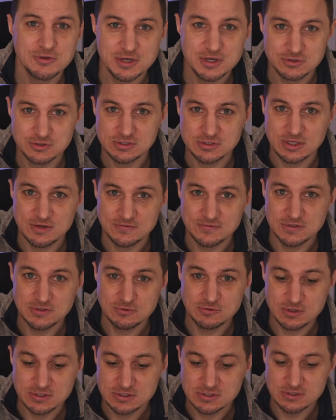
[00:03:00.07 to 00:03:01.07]
the other stuff that
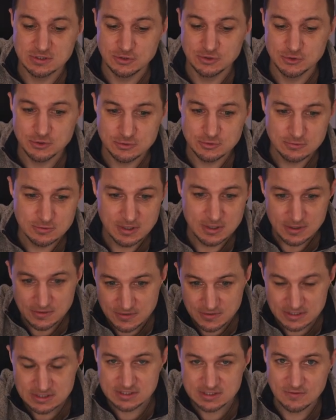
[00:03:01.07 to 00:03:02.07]
you can still do.
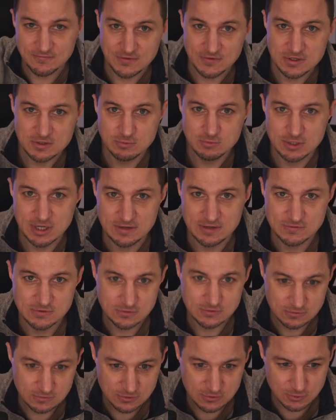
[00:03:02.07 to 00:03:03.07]
That's something you would have
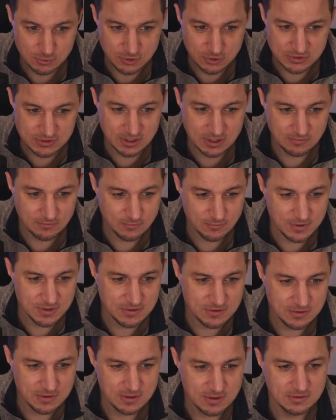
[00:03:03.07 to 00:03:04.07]
to do yourself
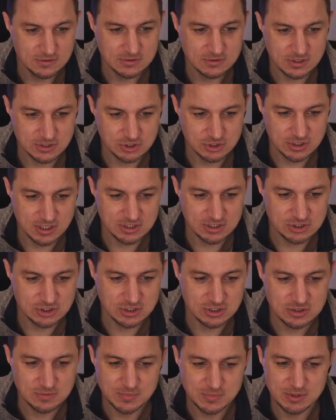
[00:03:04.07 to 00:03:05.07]
with such an
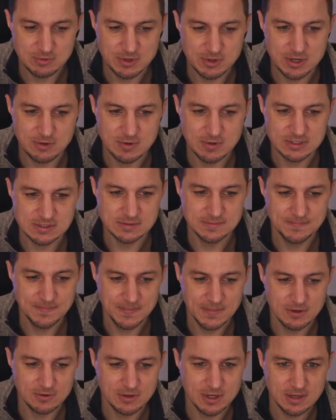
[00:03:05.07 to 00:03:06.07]
HTTP request.
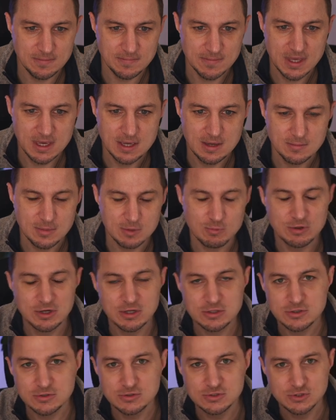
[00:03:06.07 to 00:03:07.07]
Okay, but we're
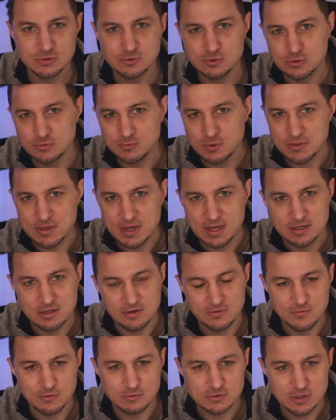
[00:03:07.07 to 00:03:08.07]
not going to do it with any
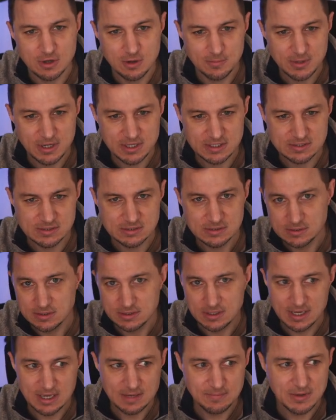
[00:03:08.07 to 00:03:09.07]
of those complex
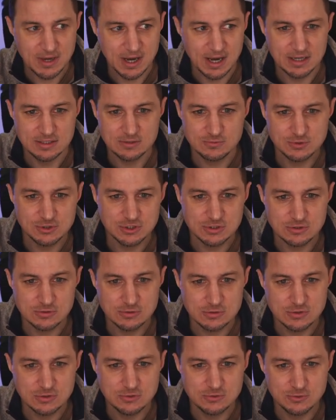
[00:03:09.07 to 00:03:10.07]
APIs. We're just
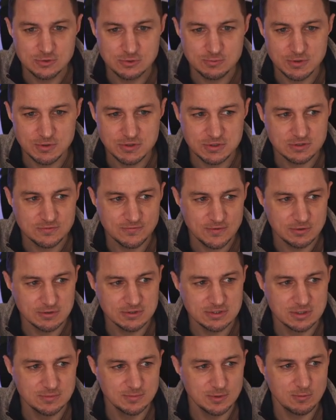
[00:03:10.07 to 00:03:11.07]
going to do it with this very
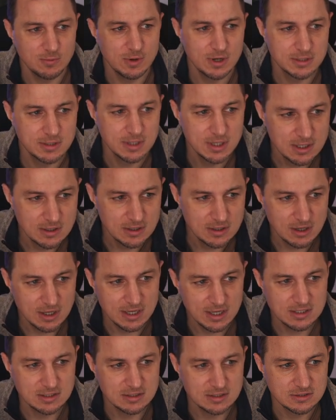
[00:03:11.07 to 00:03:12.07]
simple one
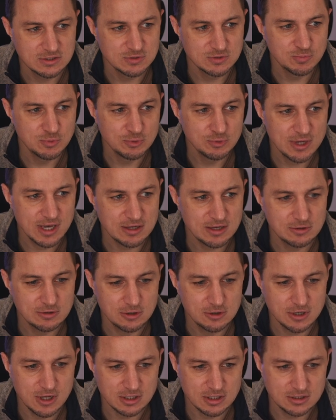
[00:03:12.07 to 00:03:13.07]
and
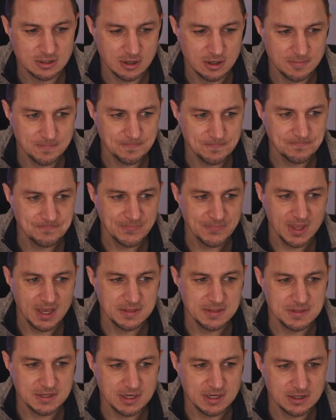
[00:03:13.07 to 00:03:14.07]
spoonacular.com.
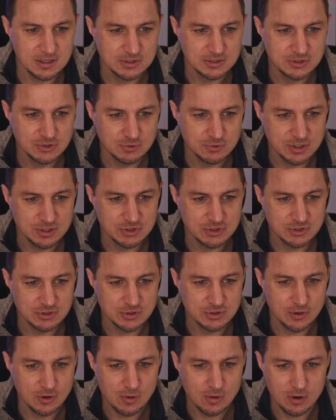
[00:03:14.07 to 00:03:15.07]
And there you can
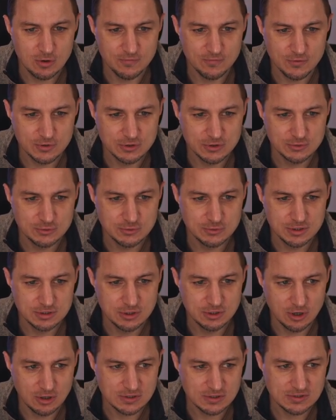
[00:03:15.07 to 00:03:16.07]
just go over to the
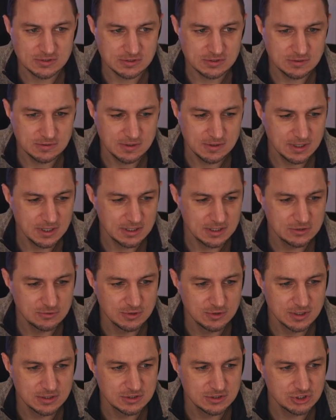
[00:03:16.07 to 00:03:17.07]
docs and you
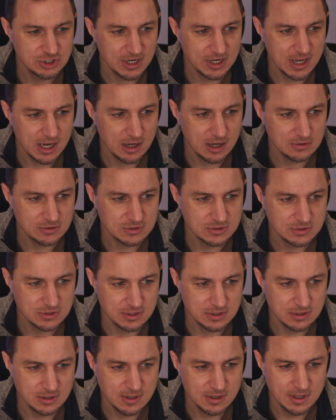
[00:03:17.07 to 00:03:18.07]
can check out
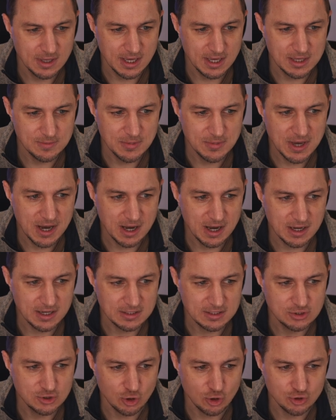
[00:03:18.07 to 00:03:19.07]
the
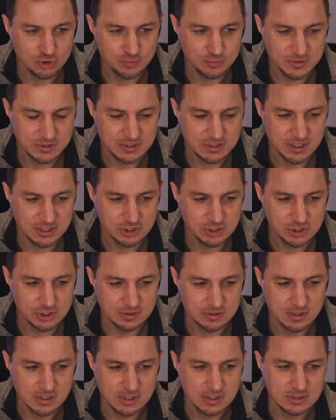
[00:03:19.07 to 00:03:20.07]
API
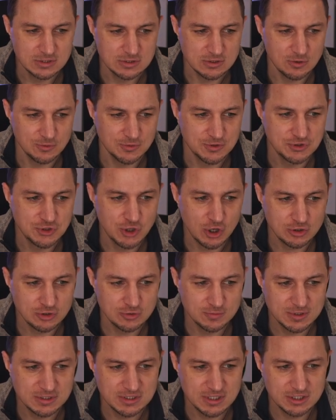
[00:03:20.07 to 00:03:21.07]
documentation. So the
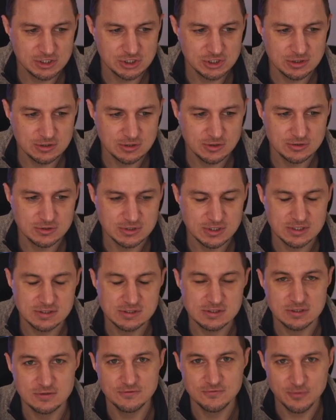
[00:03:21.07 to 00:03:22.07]
documentation
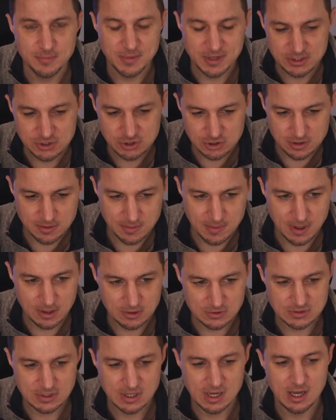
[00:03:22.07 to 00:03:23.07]
contains information
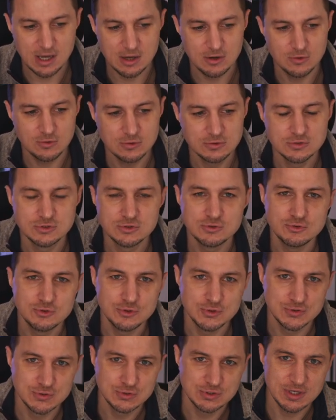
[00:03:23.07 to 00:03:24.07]
about how to
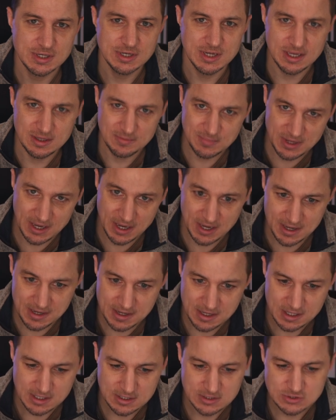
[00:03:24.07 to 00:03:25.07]
use an
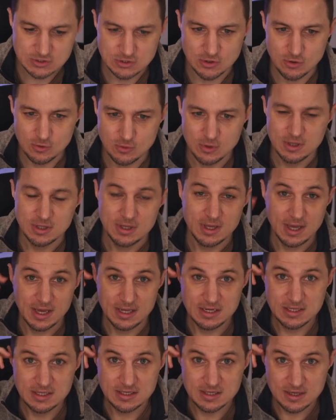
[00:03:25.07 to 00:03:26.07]
API. So
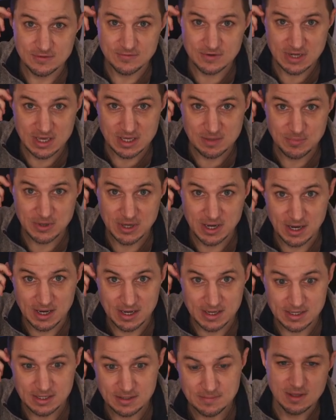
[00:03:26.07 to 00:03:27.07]
any given
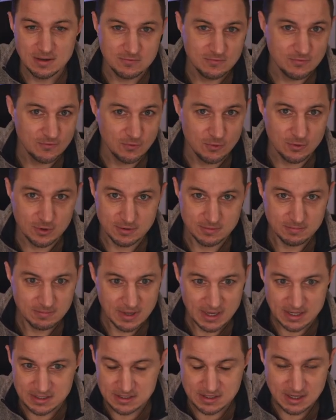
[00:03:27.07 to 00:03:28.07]
API for
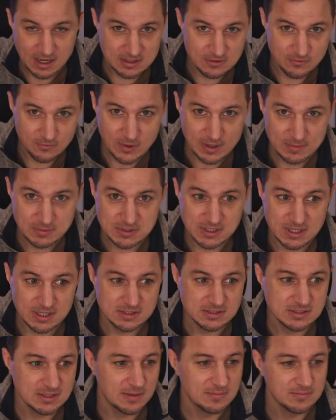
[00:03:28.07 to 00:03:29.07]
any kind of
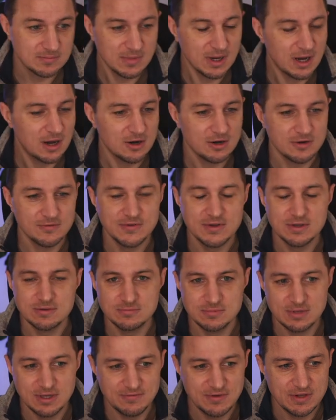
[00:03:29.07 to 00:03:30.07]
website. Some are av
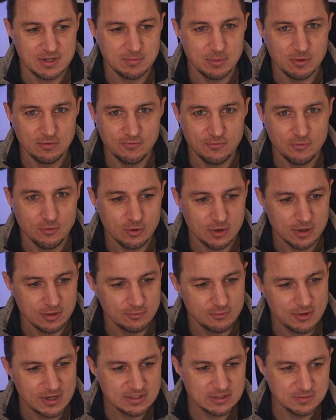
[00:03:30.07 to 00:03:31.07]
available
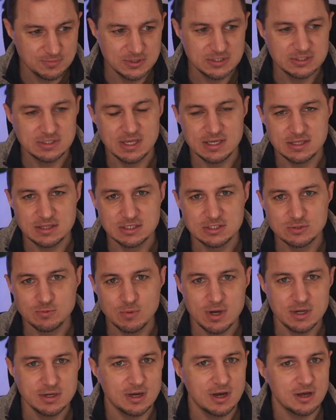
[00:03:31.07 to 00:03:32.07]
for recipes like this
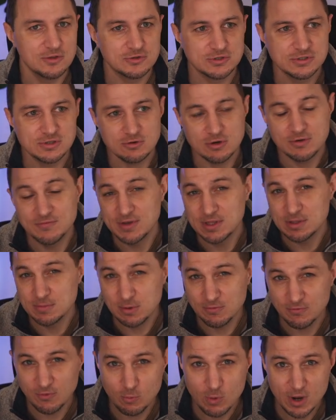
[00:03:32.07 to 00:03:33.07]
one. Others are
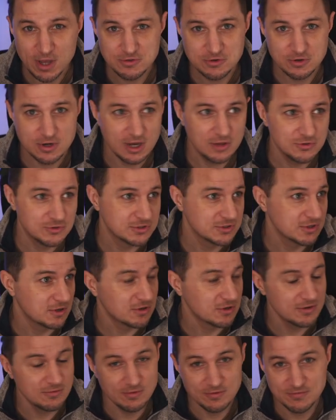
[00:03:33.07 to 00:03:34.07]
available for weather. Others
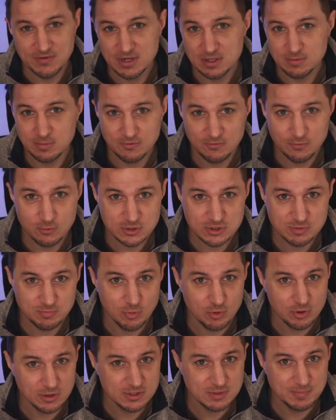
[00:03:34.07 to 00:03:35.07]
are available for
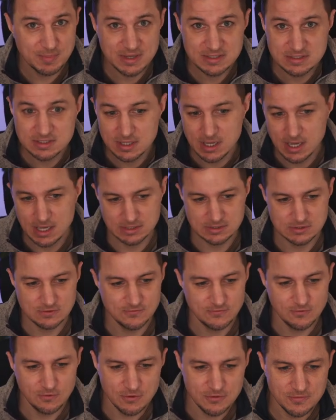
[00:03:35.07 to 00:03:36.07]
sports betting and so
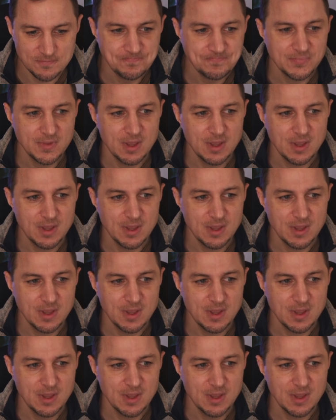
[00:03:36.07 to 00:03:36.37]
forth.